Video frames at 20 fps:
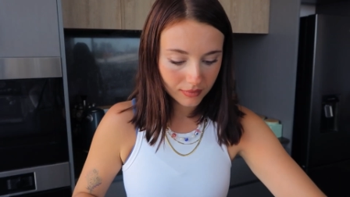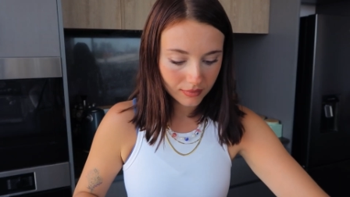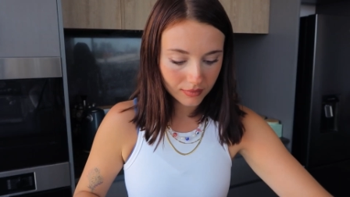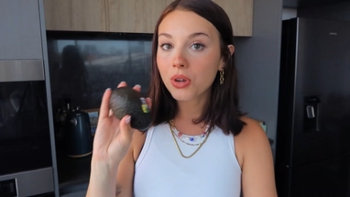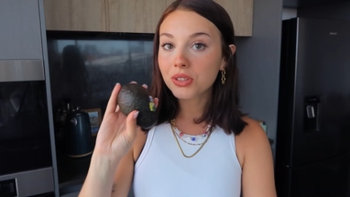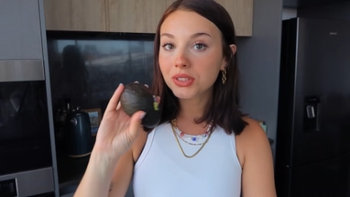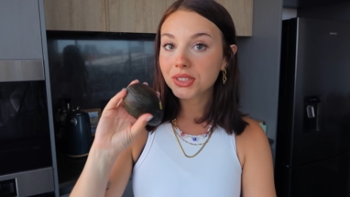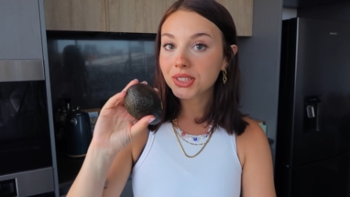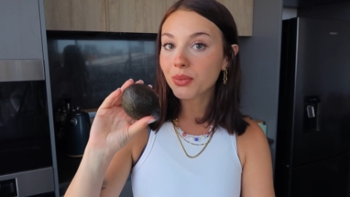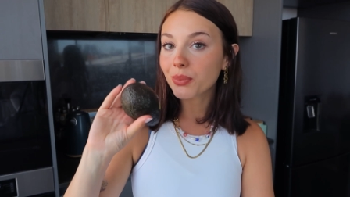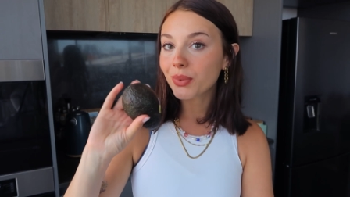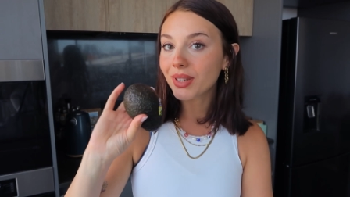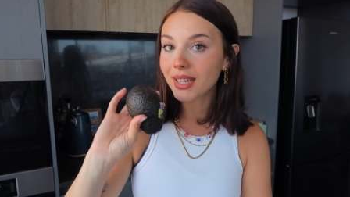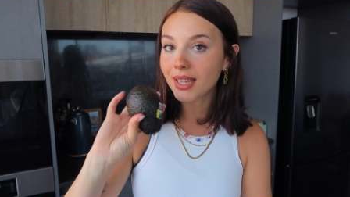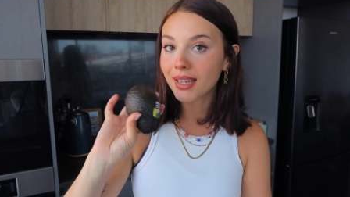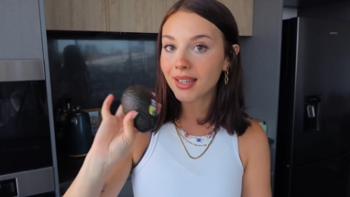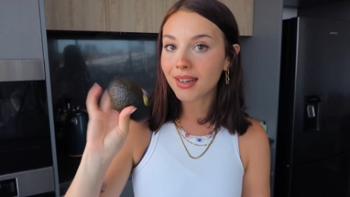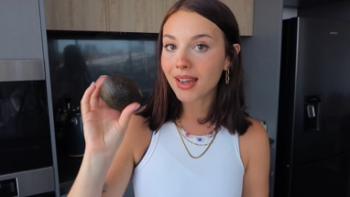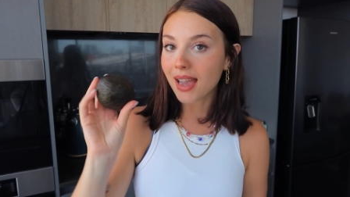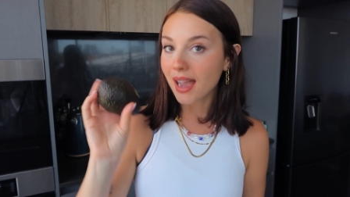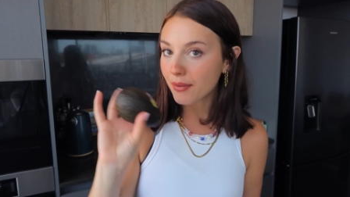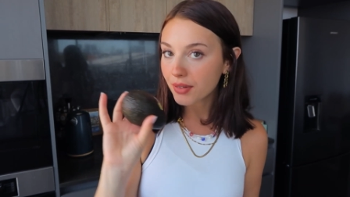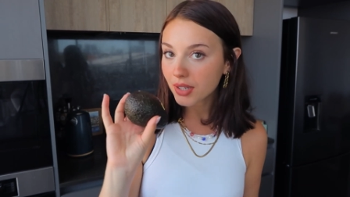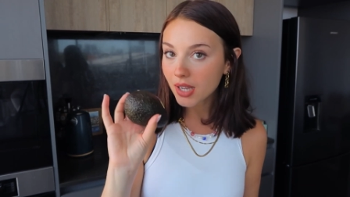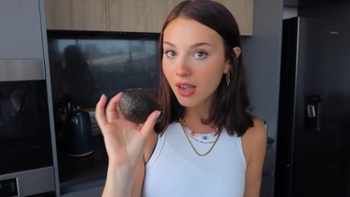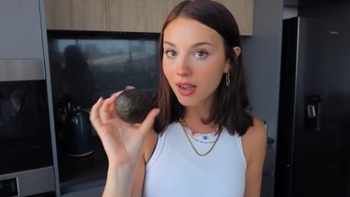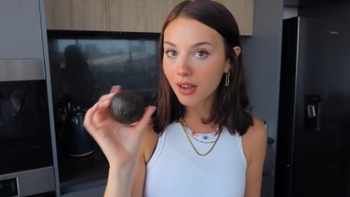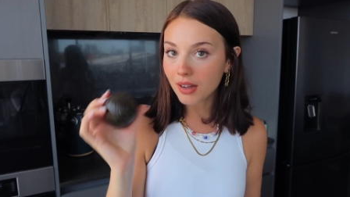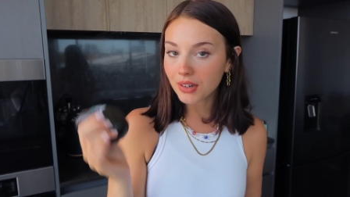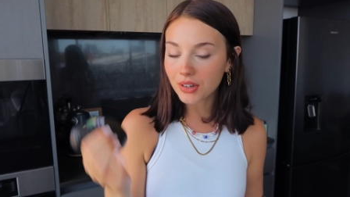Of course, we need
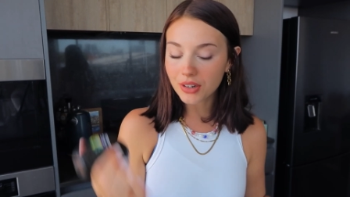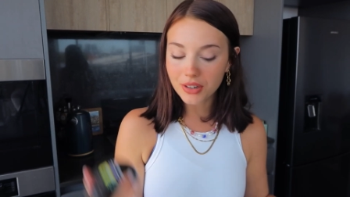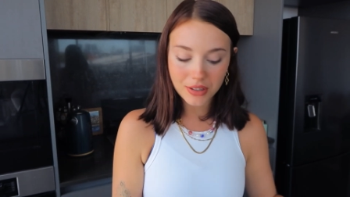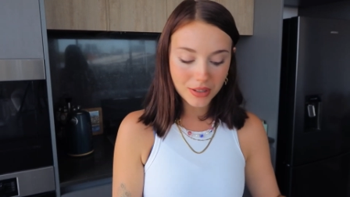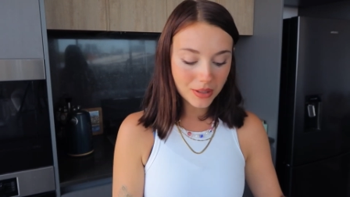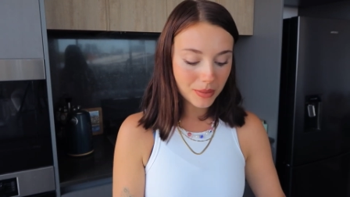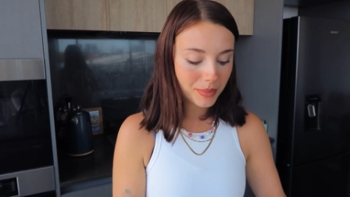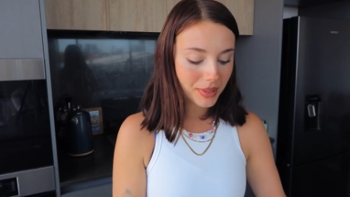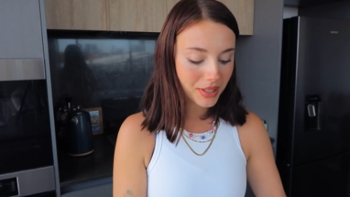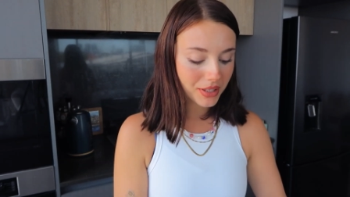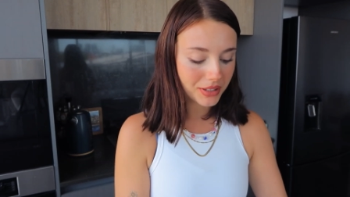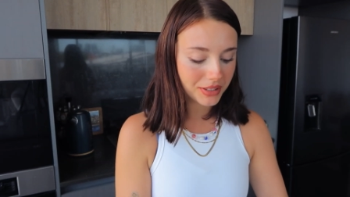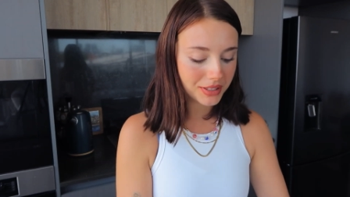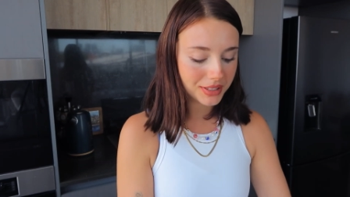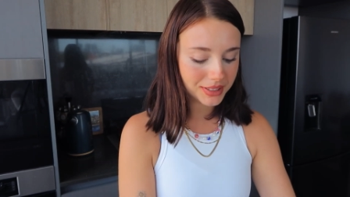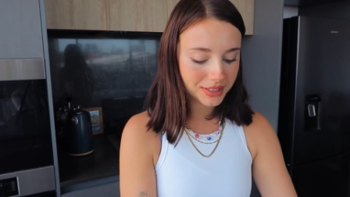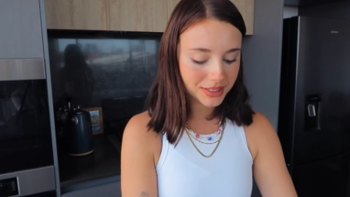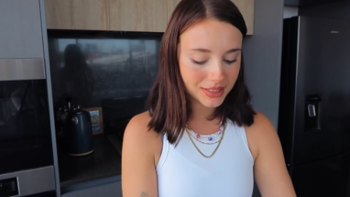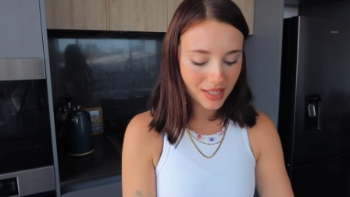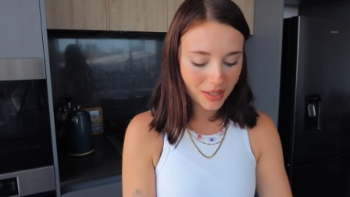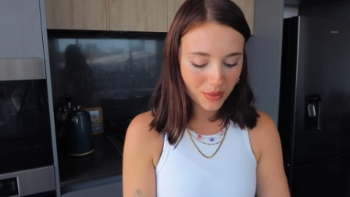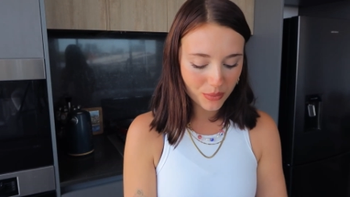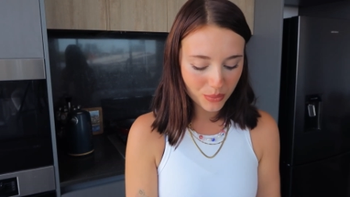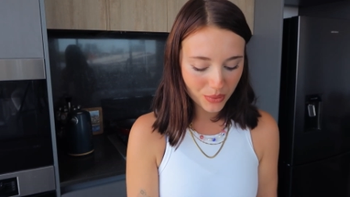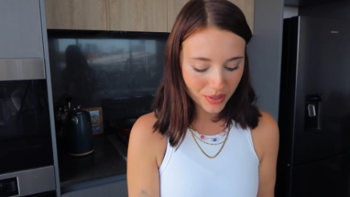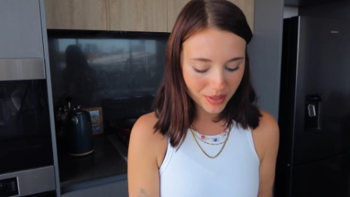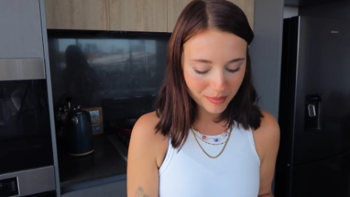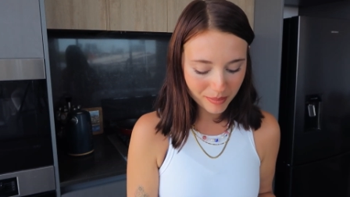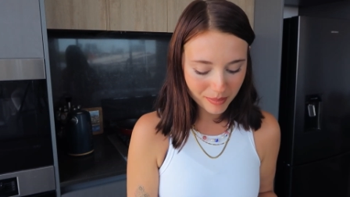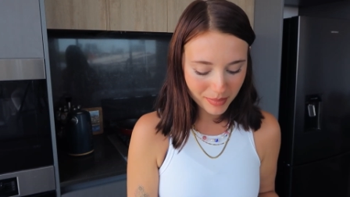avocado because it
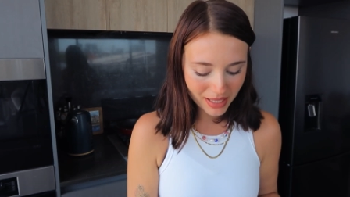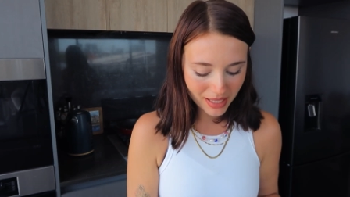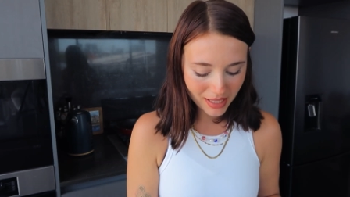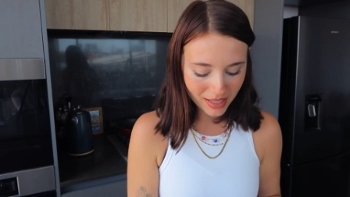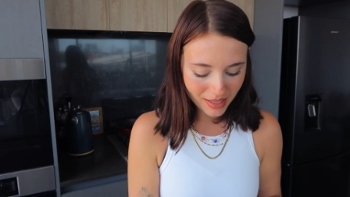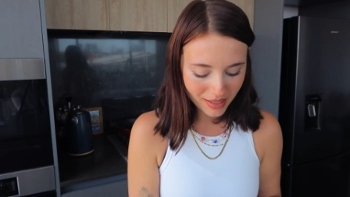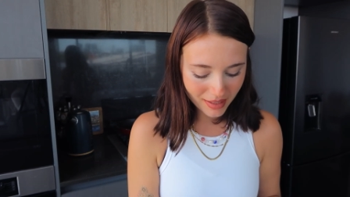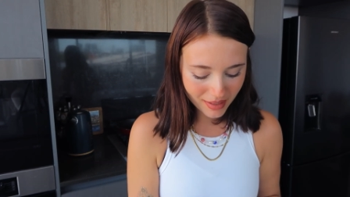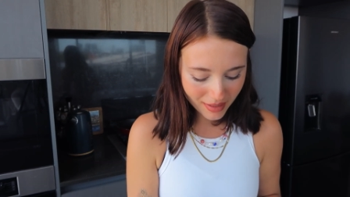wouldn't be